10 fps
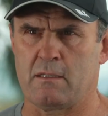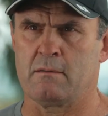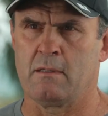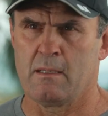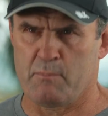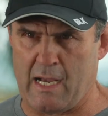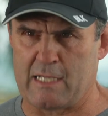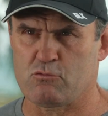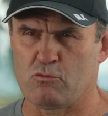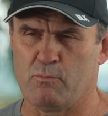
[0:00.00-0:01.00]
and
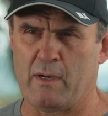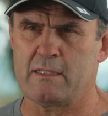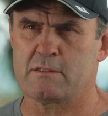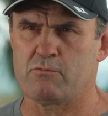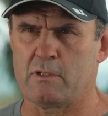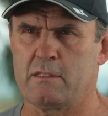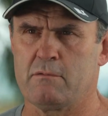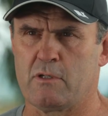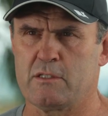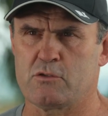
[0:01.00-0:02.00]
pastoral base really,
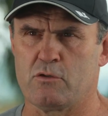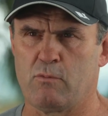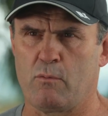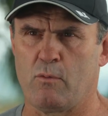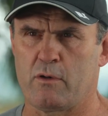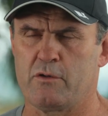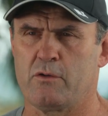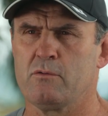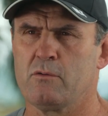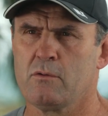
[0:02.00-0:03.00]
really suited what we want to do.